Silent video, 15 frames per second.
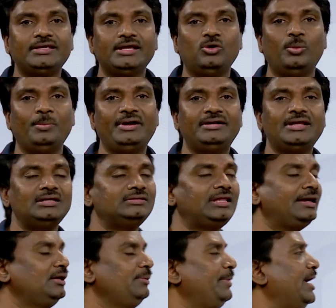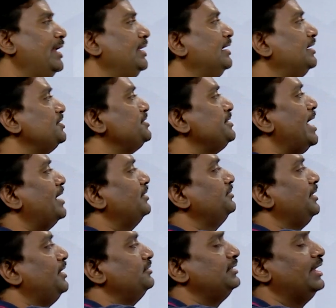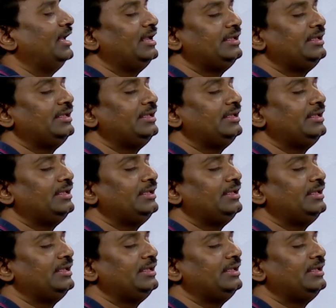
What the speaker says: kilometer, the remaining distance is